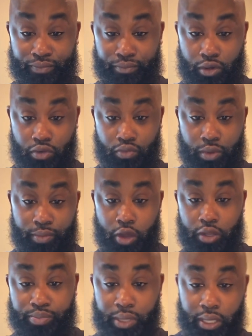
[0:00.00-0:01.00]
Boom, we
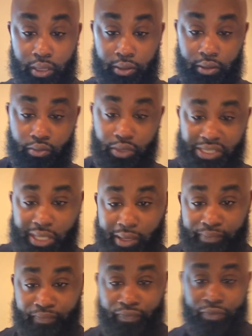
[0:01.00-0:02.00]
bought the pen. What's
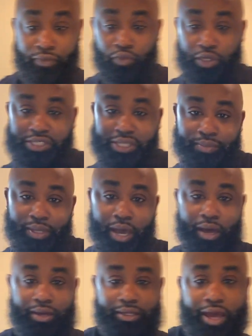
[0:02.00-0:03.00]
up? What's up,
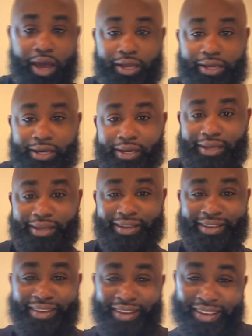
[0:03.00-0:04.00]
y'all? Y'all good?
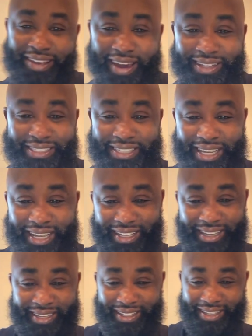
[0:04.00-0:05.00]
Y'all
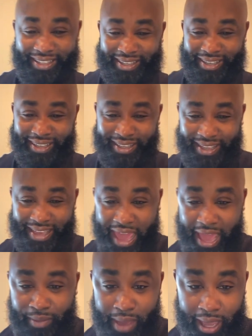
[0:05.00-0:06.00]
chilling?
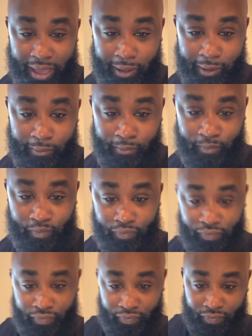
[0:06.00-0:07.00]
Hey, man,
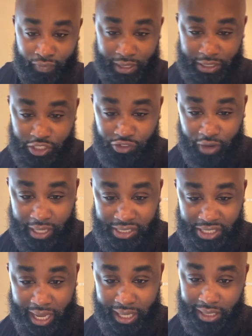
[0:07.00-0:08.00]
it's Trey
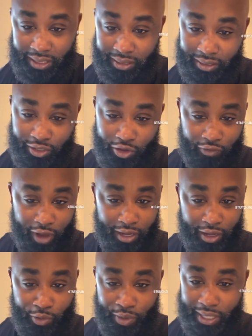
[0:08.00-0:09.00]
Chaney. You already
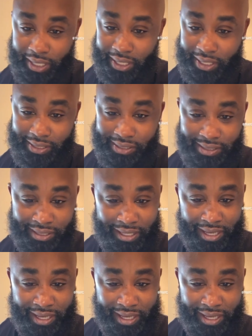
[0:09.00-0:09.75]
know what it is.